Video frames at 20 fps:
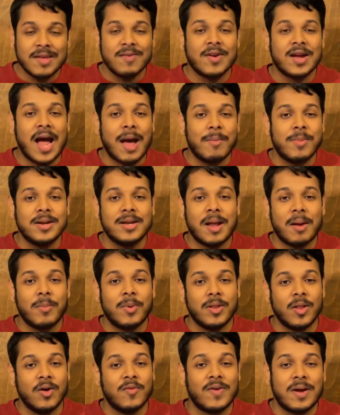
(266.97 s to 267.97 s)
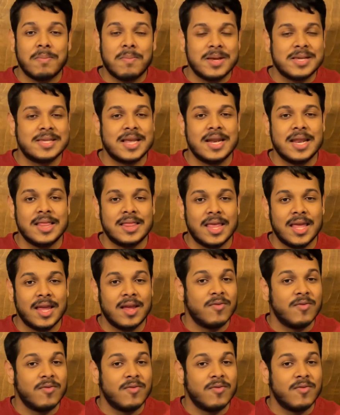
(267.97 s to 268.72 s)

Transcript: a comment down below if I missed anything.